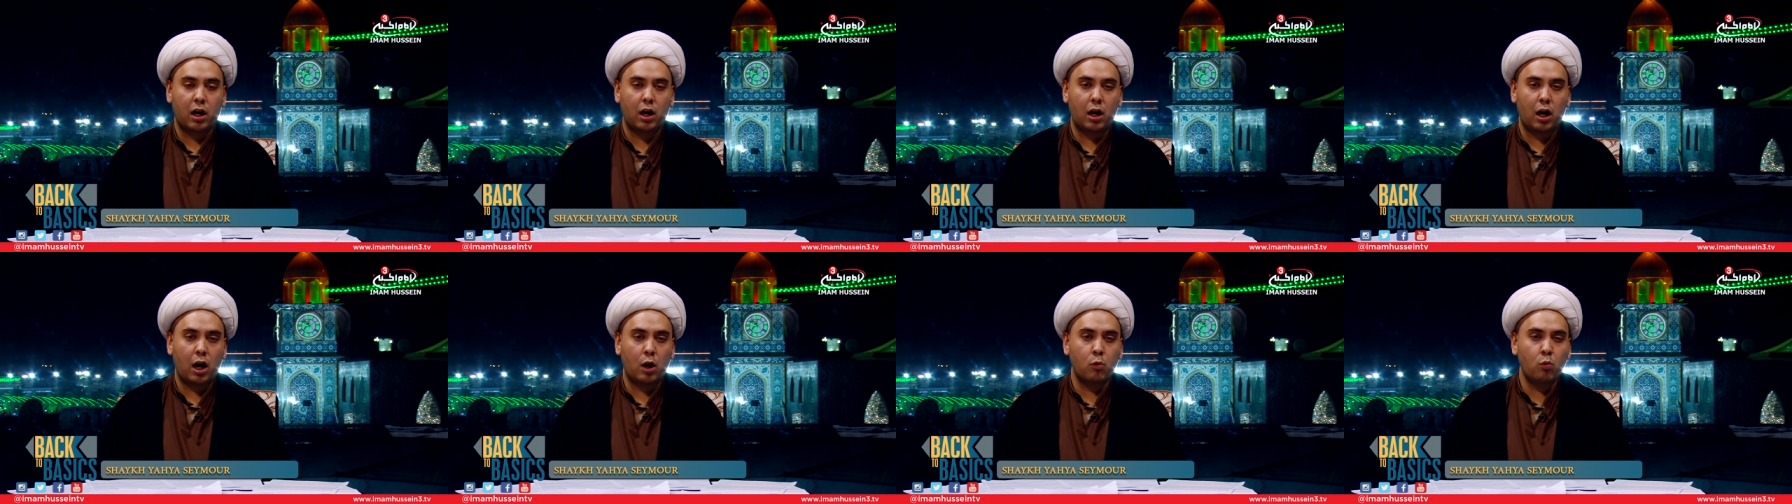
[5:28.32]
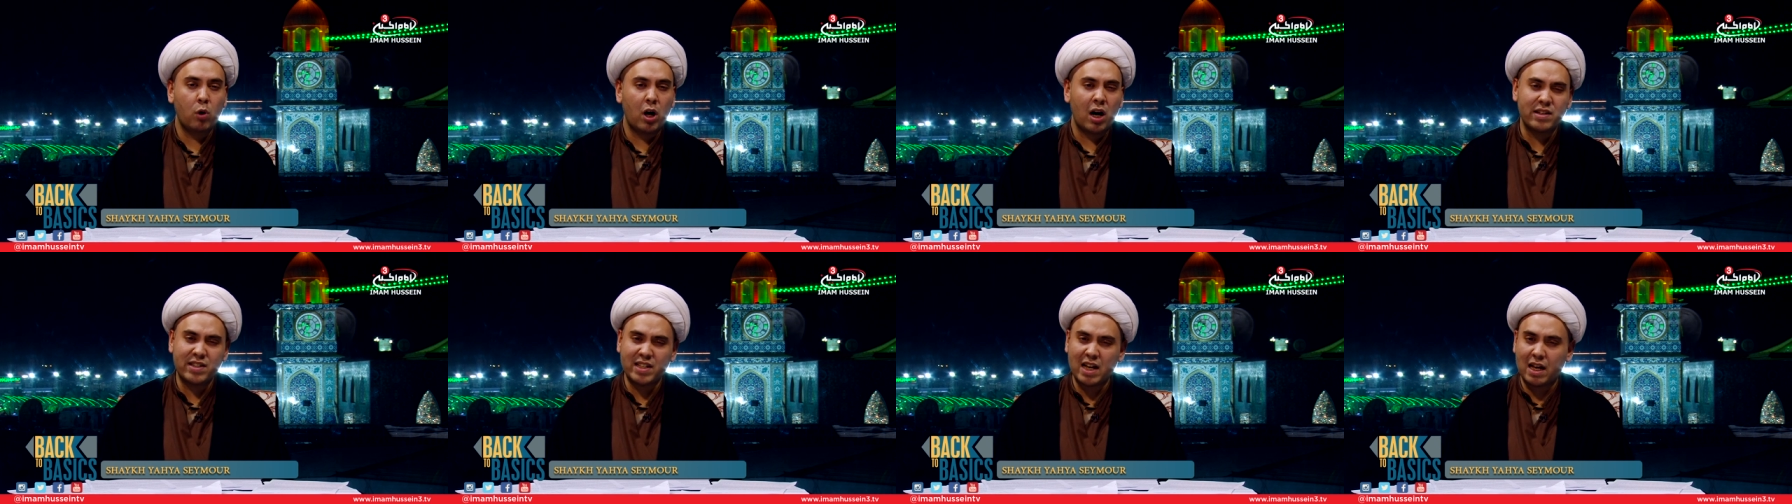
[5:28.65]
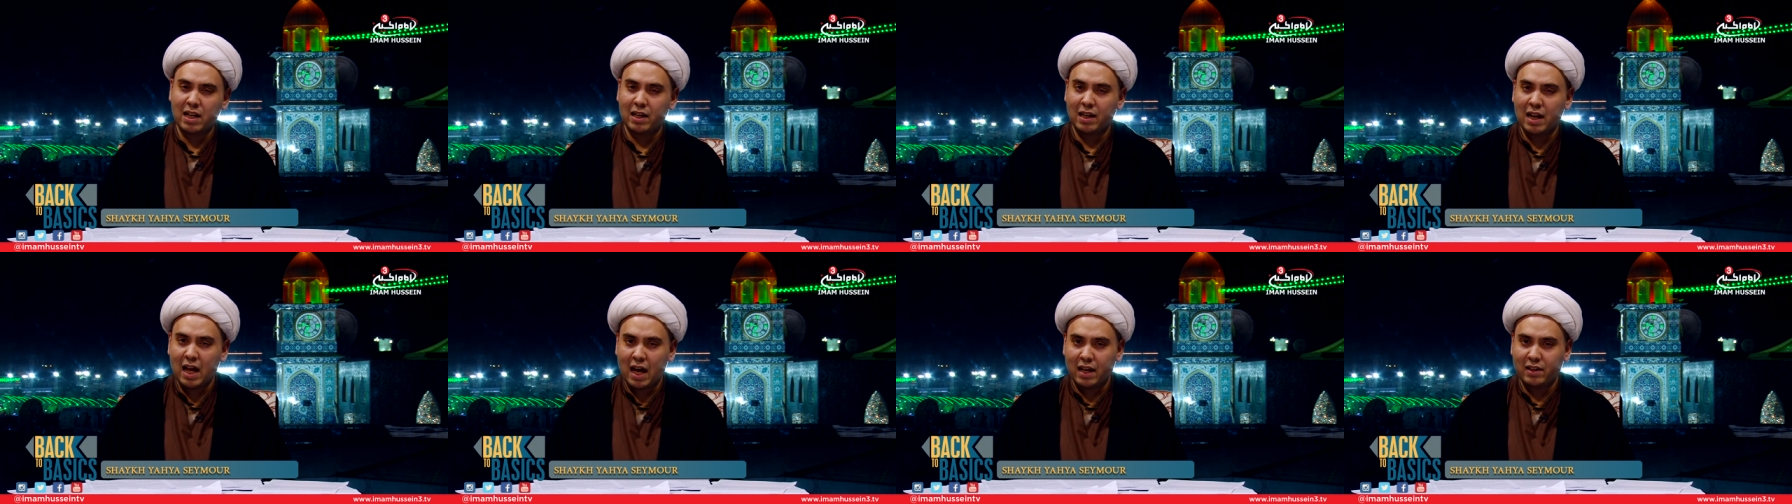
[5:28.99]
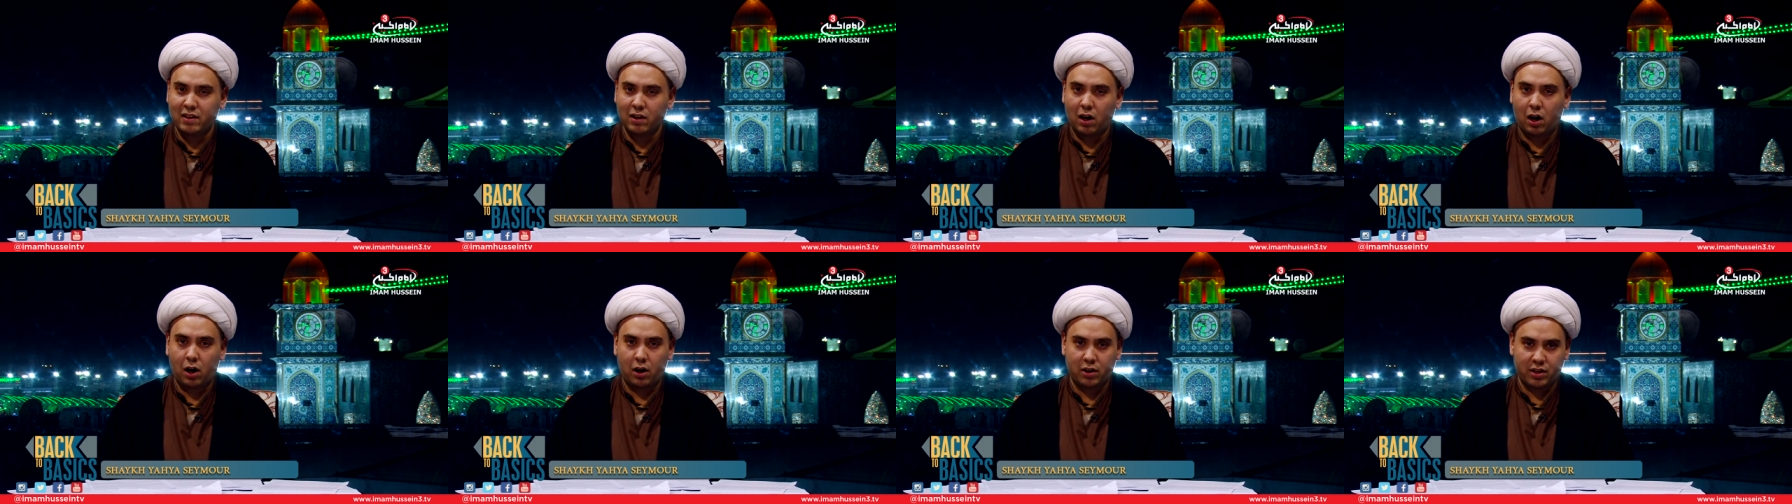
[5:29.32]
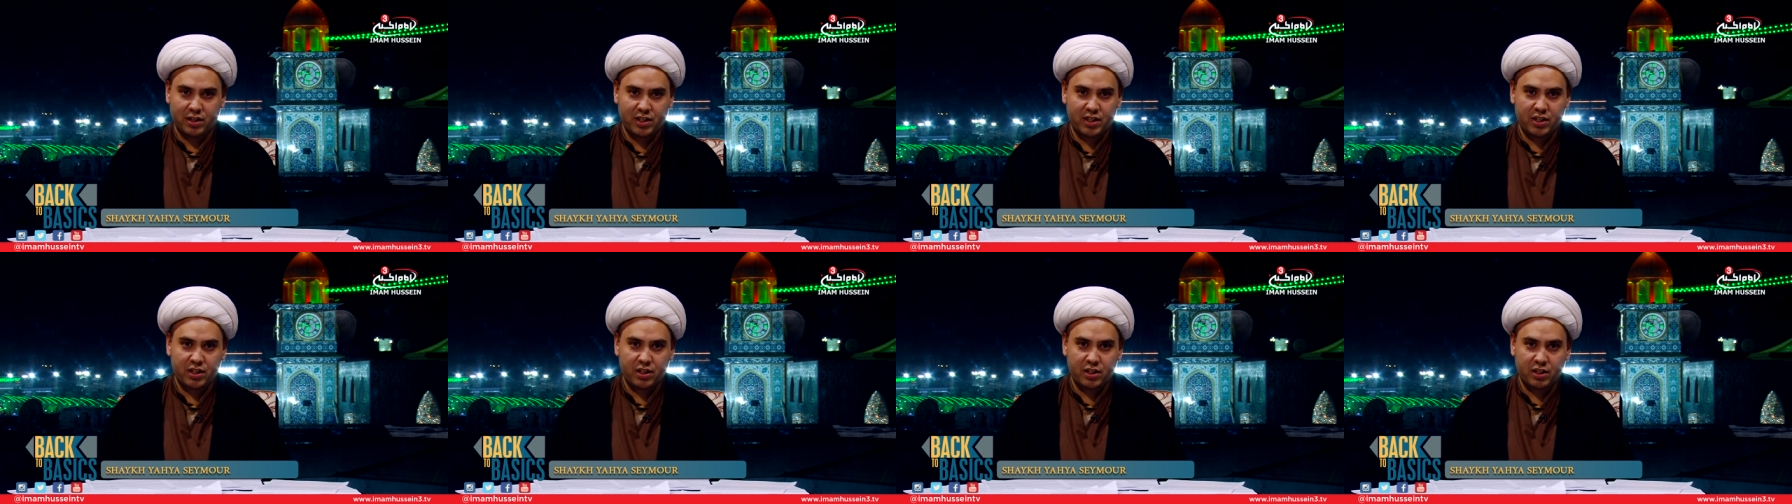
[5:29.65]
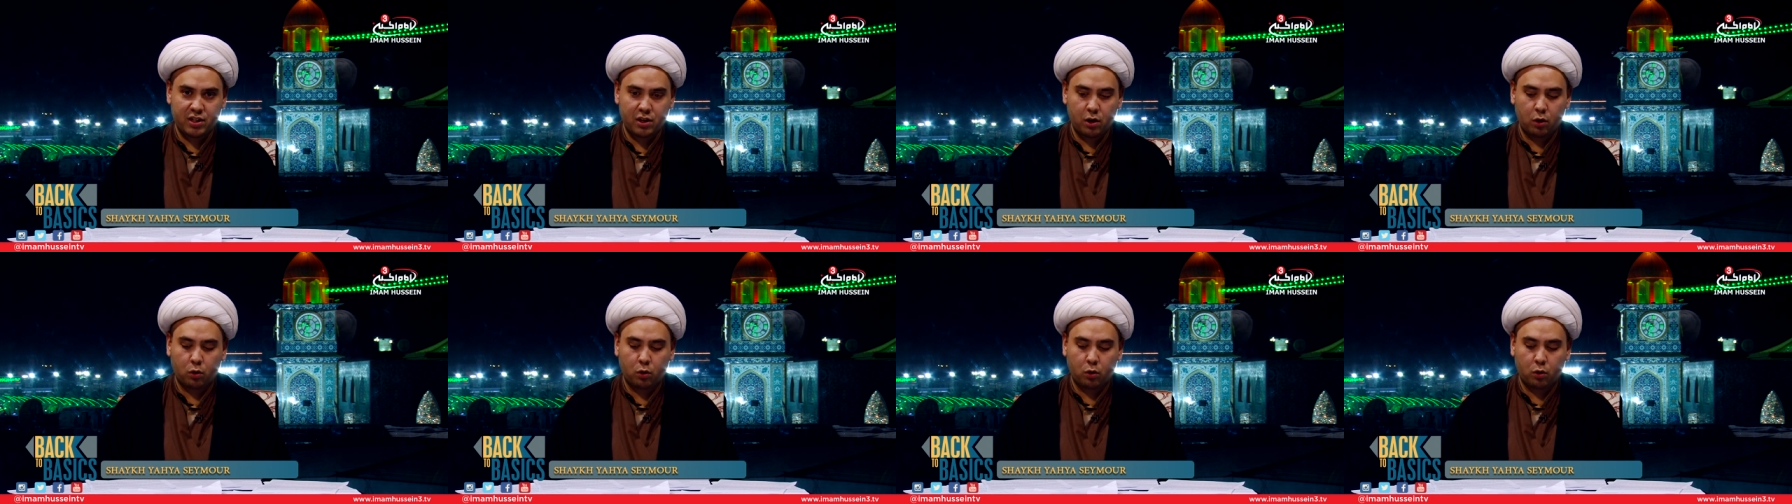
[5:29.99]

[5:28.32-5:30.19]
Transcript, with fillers: And where has that led us,